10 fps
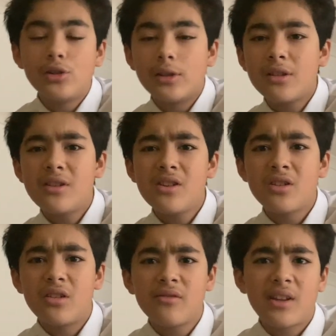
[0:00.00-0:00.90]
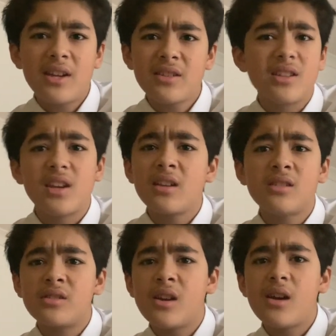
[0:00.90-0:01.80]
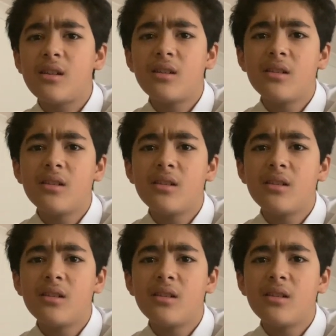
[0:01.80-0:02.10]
Indonesia, I don't think has any cases yet.